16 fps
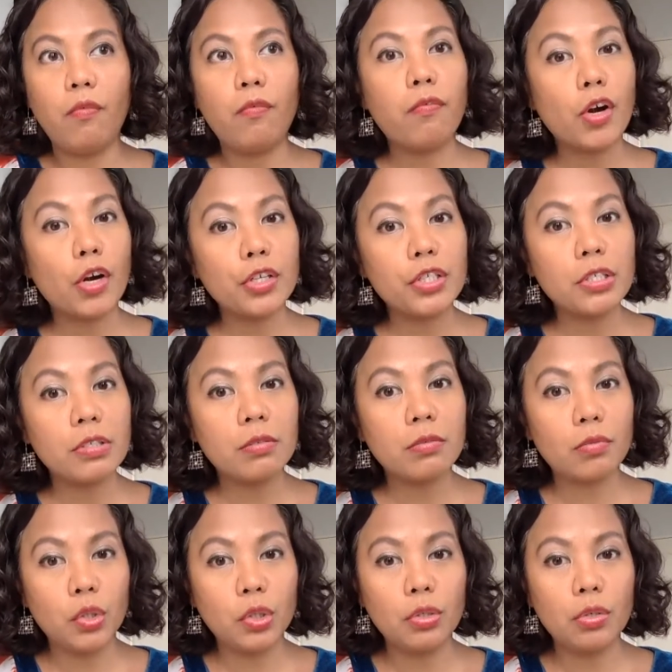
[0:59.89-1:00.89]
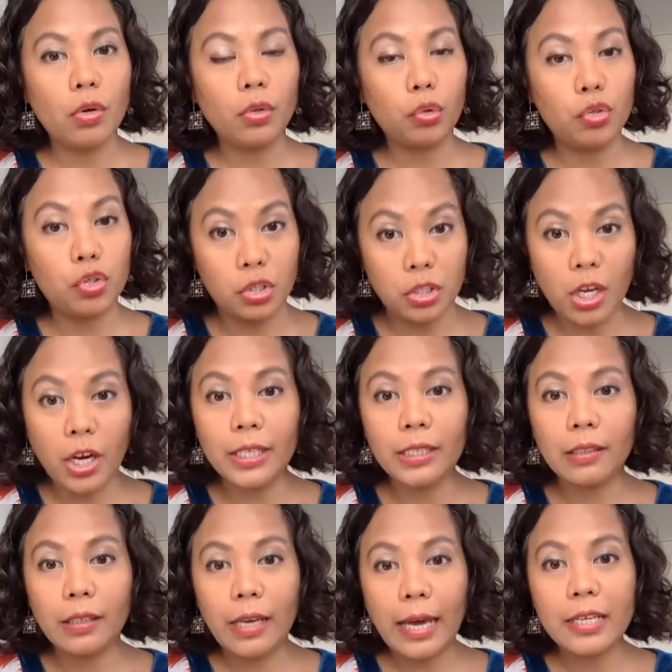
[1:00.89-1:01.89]
first, to
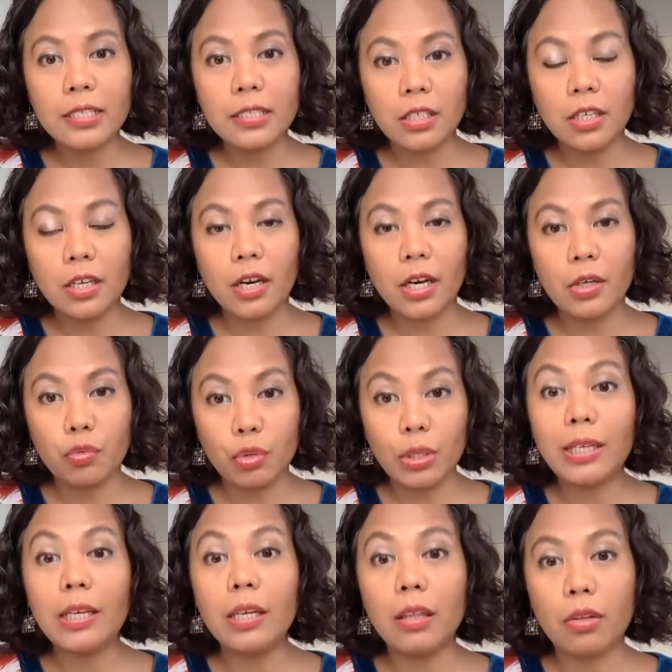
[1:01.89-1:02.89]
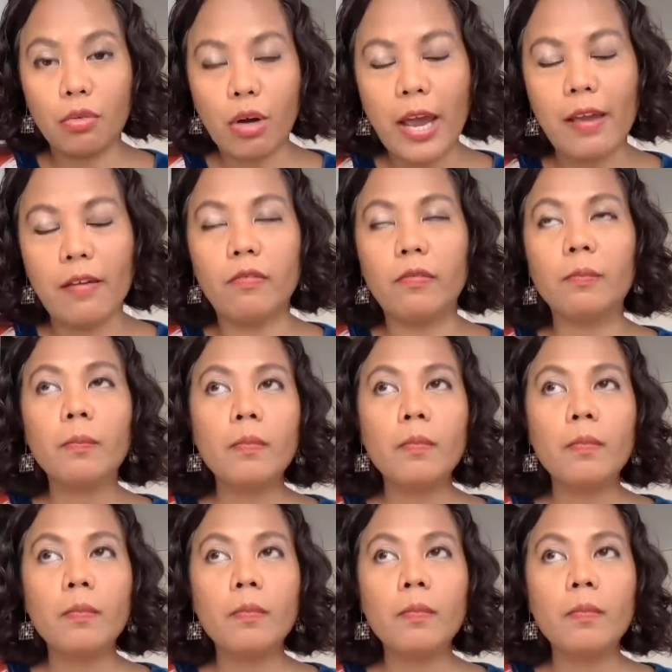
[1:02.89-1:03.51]
start last year and really thrive.